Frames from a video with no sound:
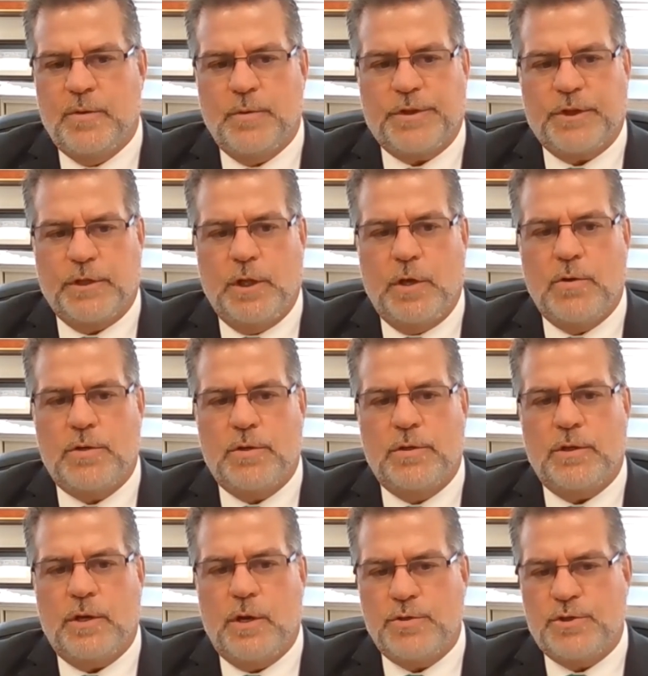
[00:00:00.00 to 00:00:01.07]
with the
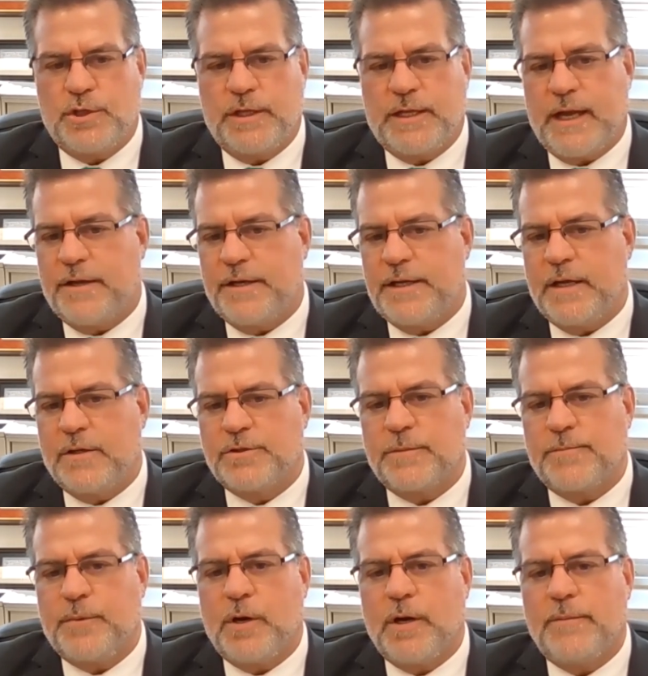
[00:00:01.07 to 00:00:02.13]
local Ocean County Health
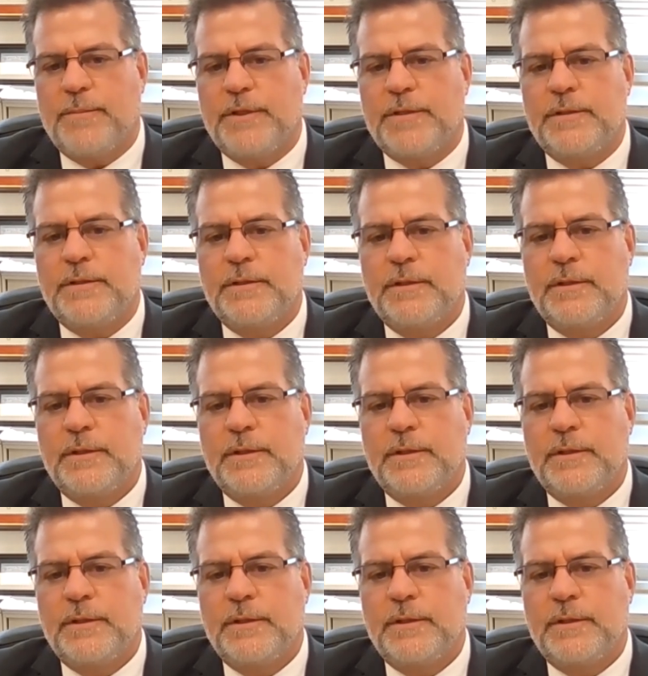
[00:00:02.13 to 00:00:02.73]
Department,